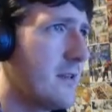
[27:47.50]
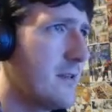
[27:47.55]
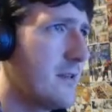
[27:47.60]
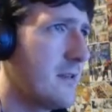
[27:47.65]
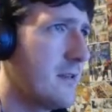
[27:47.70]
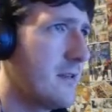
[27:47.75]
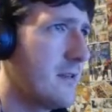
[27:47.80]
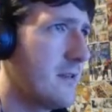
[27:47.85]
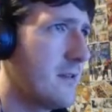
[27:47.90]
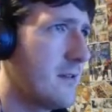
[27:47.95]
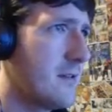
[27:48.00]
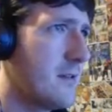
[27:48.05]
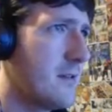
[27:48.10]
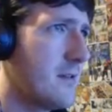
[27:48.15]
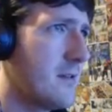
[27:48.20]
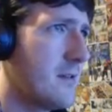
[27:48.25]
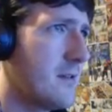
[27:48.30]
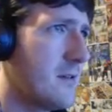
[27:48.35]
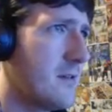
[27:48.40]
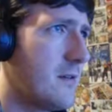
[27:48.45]

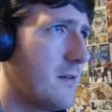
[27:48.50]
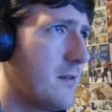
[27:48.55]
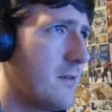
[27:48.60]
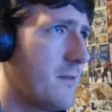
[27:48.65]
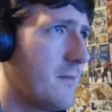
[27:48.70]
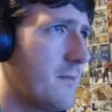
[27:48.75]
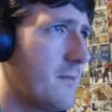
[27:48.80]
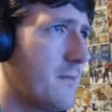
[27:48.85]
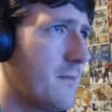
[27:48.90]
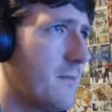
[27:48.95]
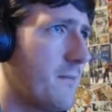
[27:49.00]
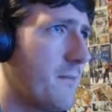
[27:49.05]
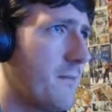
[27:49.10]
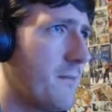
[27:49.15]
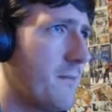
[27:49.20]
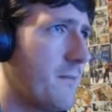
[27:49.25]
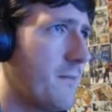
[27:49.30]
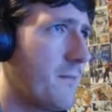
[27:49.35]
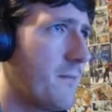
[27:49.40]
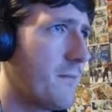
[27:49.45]

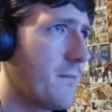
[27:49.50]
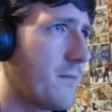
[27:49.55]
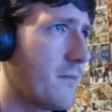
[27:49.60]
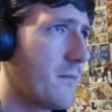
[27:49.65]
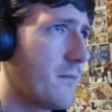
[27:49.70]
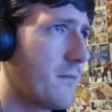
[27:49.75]
Nobody speaks.